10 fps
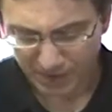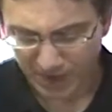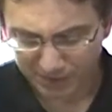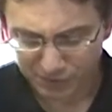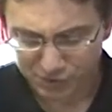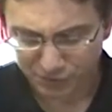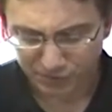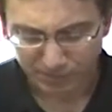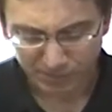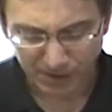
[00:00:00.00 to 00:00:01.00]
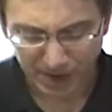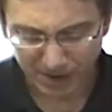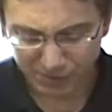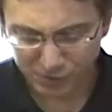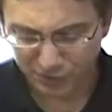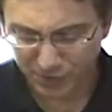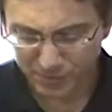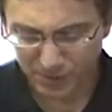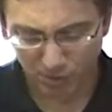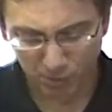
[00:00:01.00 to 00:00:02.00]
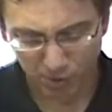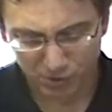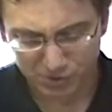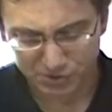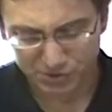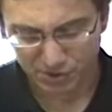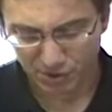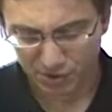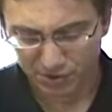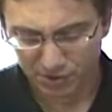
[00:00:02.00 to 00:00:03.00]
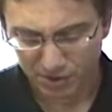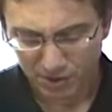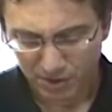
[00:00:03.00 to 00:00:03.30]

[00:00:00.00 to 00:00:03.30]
the average the average female workers earned